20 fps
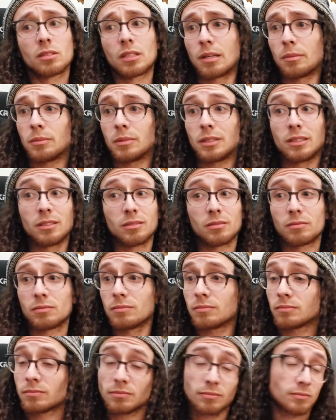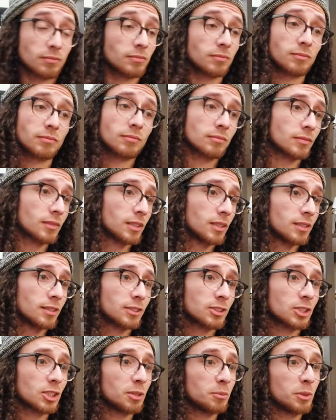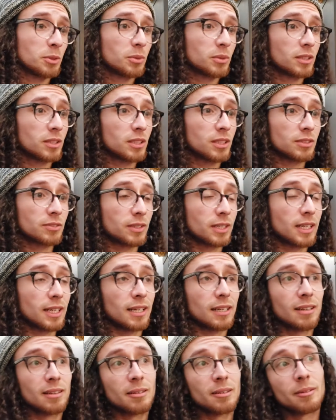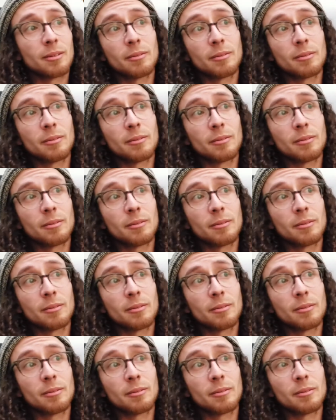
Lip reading: I mean, it's going to be what it is for that.